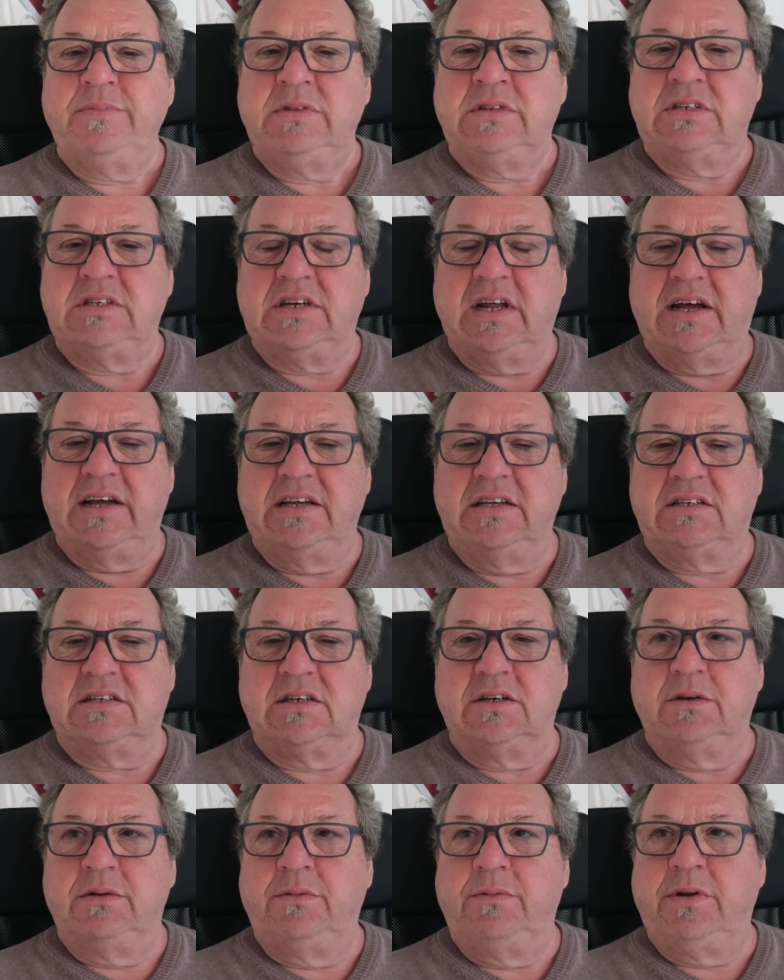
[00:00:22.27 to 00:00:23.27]
today.
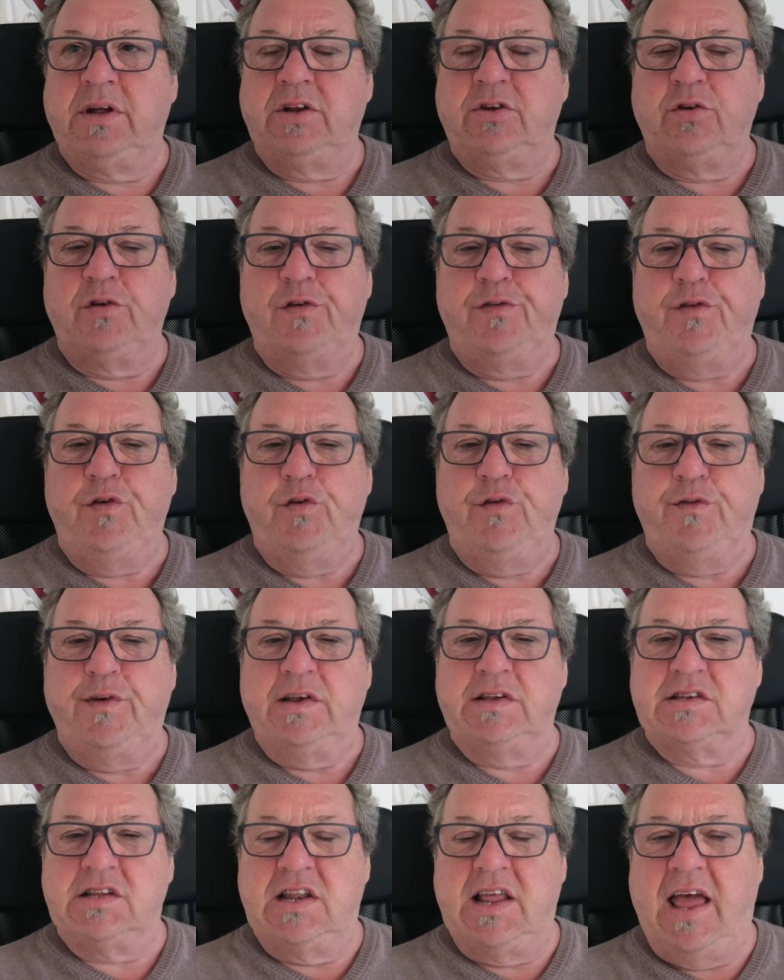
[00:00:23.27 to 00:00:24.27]
So we're going to do a few
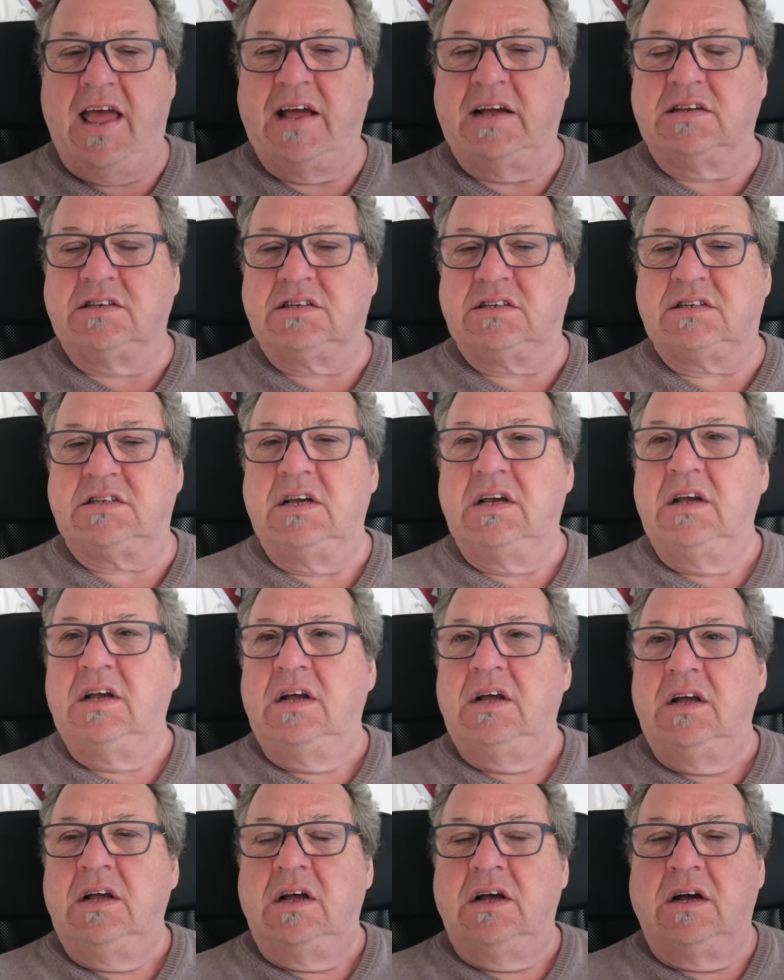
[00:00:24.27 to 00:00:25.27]
things in the house.
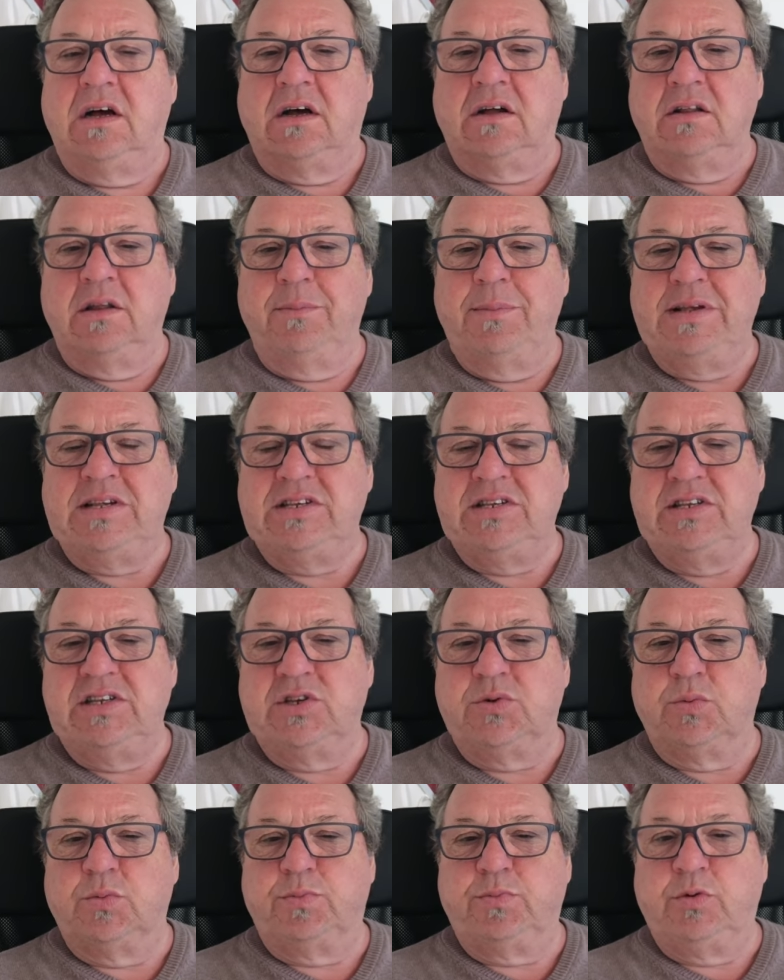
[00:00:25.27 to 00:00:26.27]
Um, the
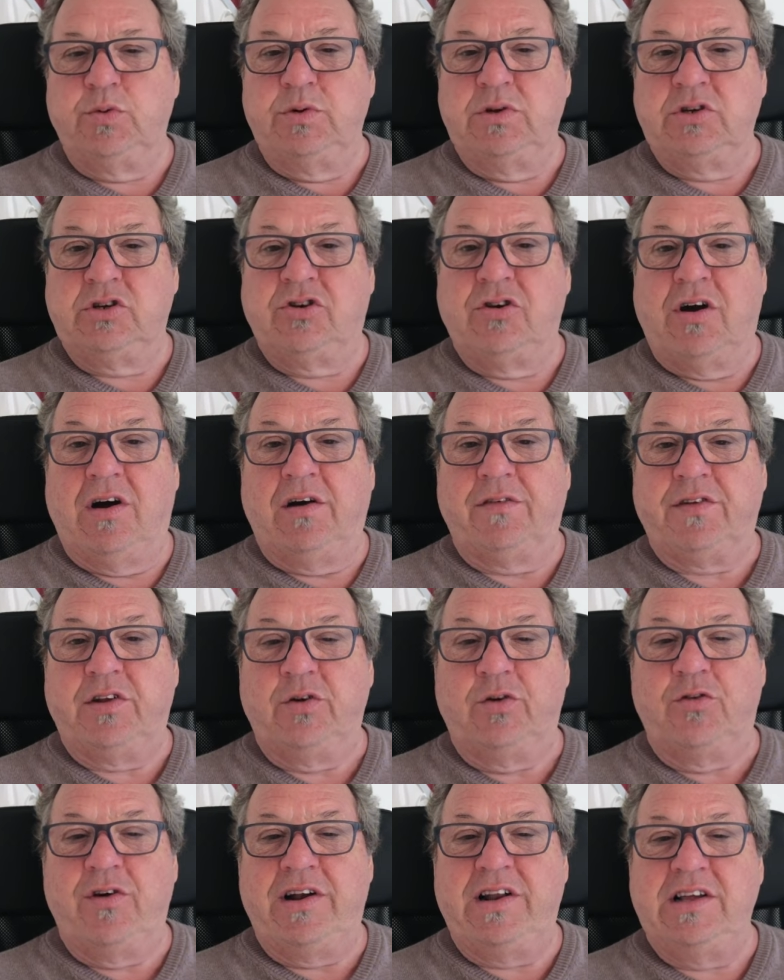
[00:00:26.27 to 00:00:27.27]
missus is doing crafting
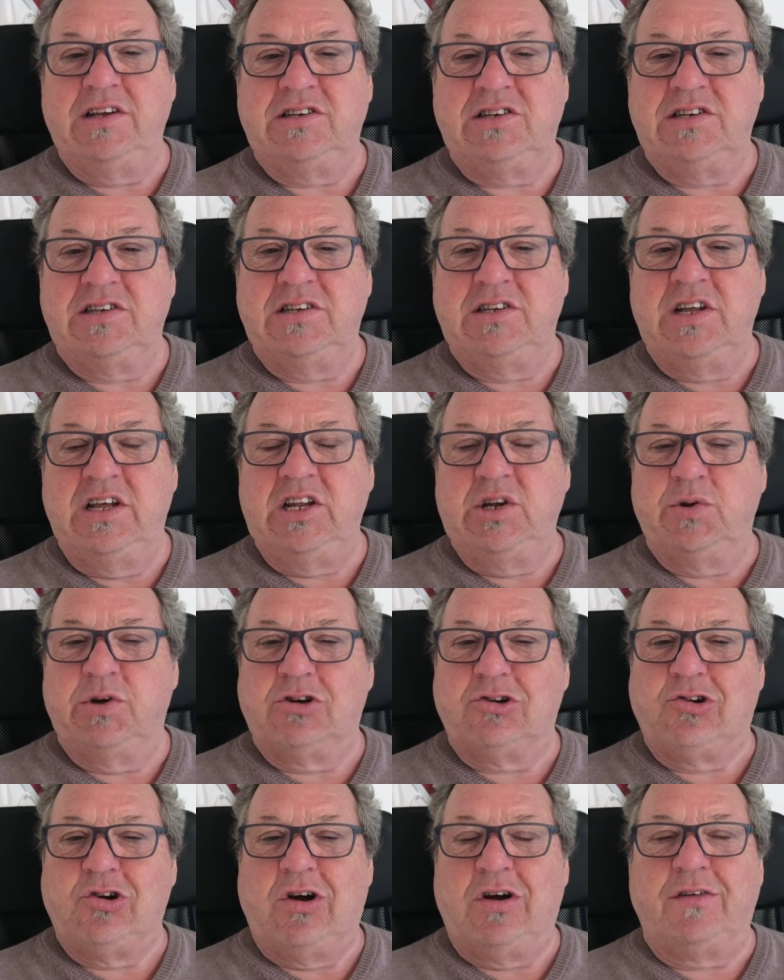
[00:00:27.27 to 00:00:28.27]
already. She's into her
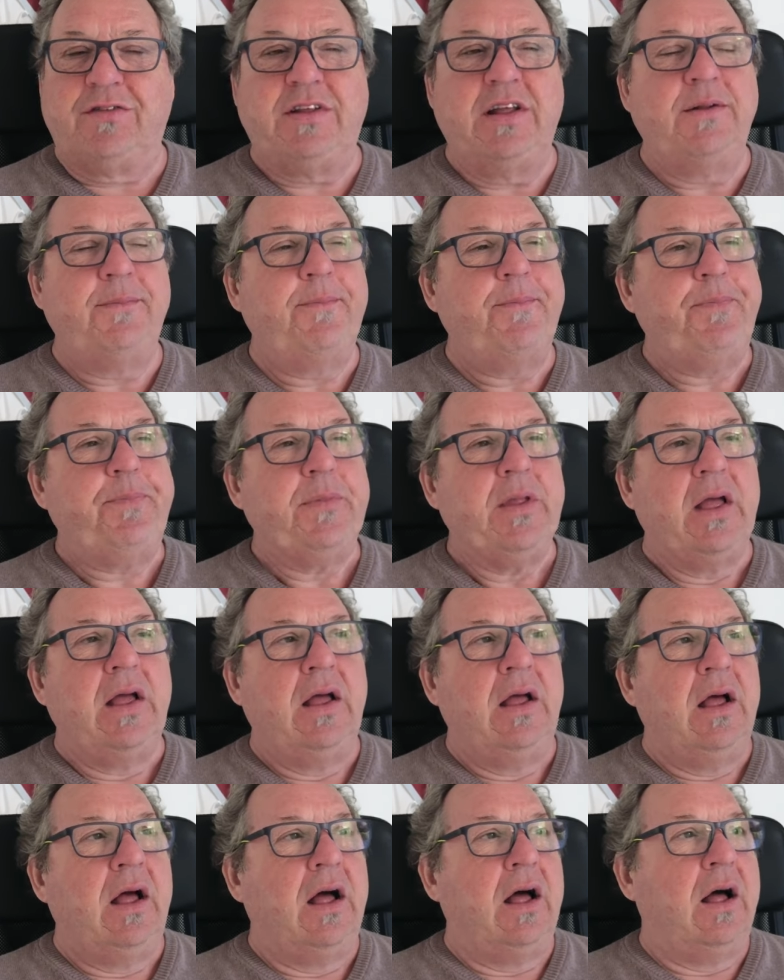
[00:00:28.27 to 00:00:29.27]
crafting.
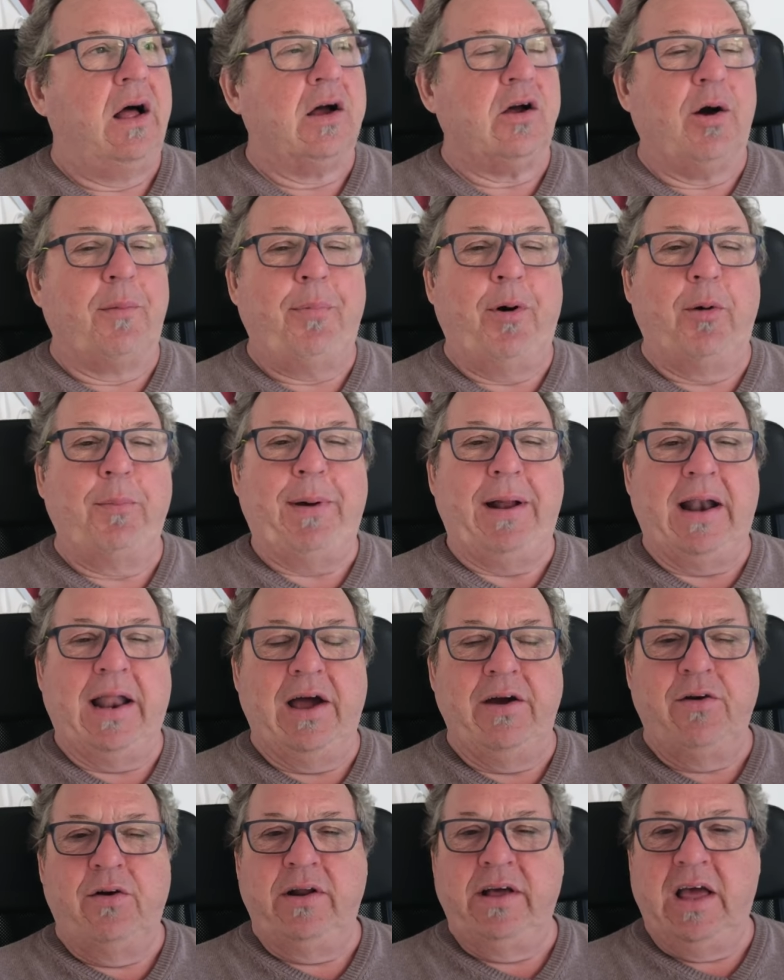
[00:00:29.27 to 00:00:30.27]
Uh, I've got to pop out
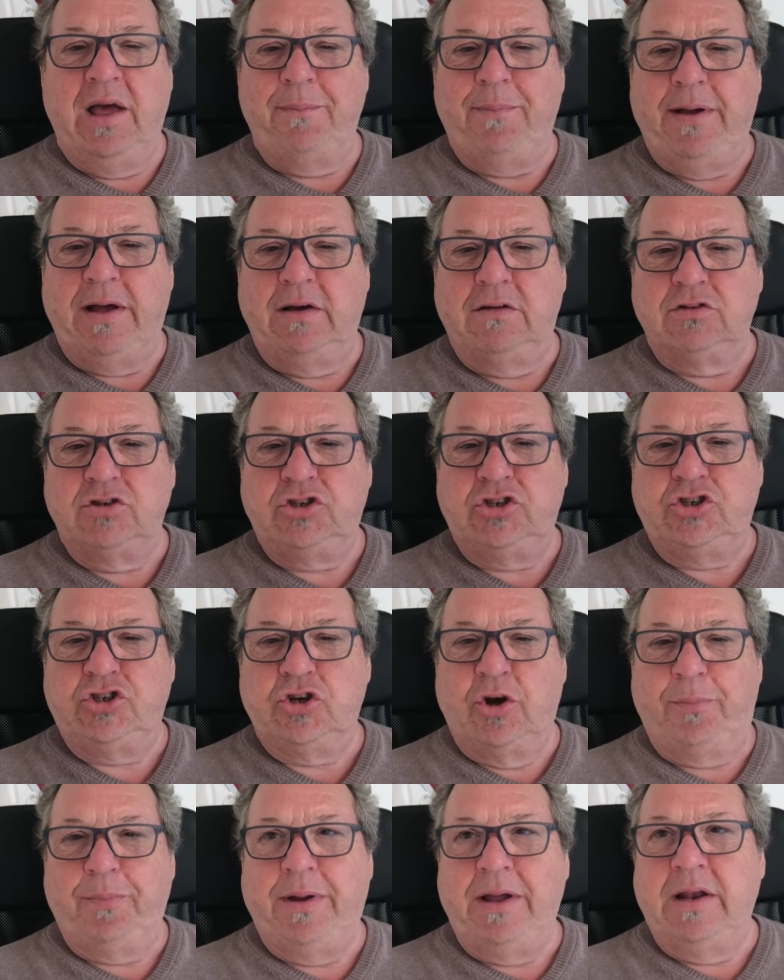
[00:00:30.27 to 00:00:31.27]
later on and get a bit of
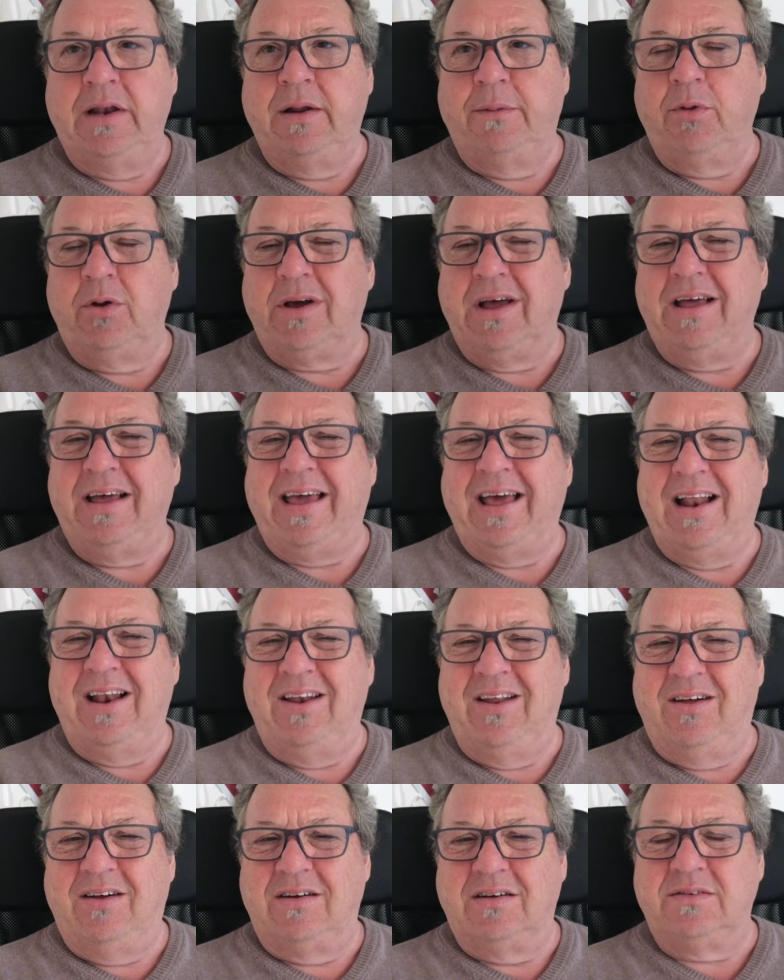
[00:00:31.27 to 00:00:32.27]
shopping. I'm not going to get a
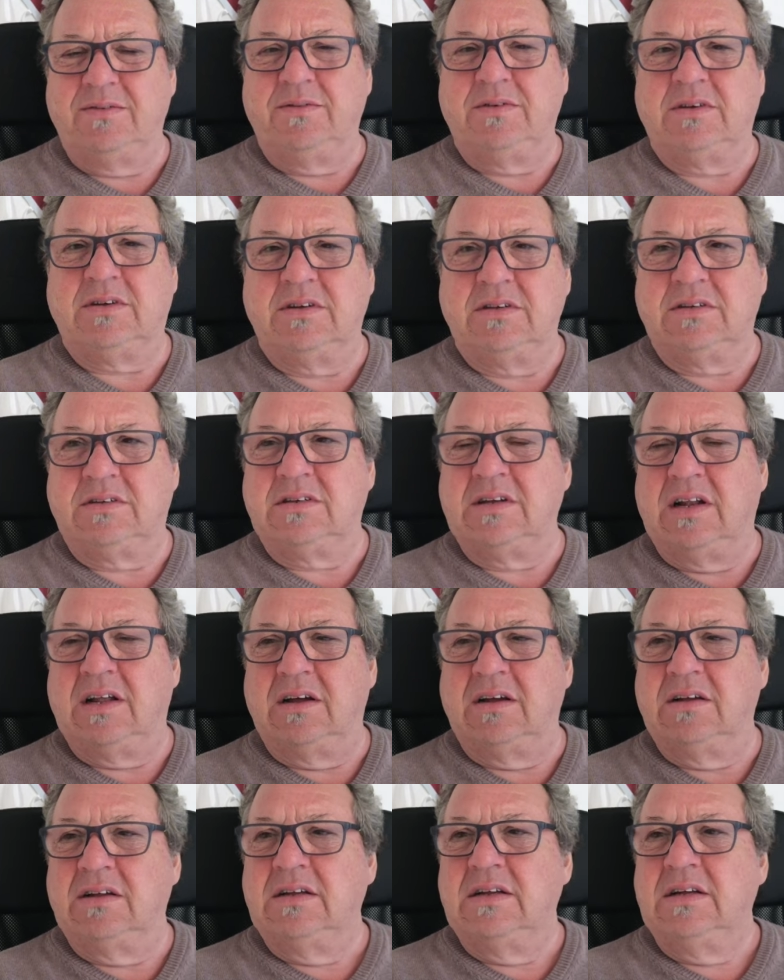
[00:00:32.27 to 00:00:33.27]
lot because, you know,